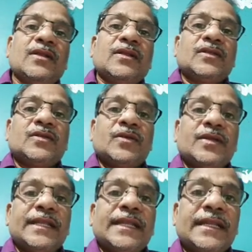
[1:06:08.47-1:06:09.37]
So
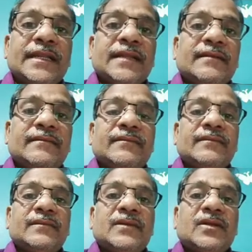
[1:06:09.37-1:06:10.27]
in
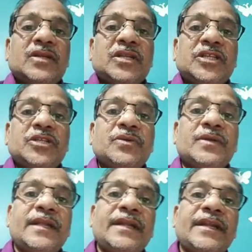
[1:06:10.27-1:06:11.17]
a tissue
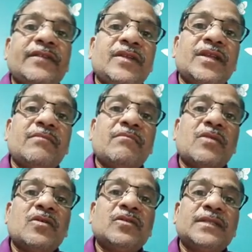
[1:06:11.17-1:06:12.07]
grade individual,
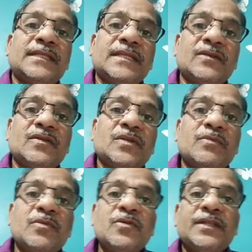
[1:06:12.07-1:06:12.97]
mouth serves
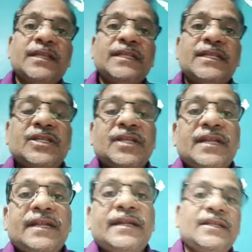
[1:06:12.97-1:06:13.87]
both ingestion
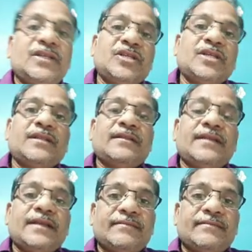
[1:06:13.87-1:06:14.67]
and digestion there.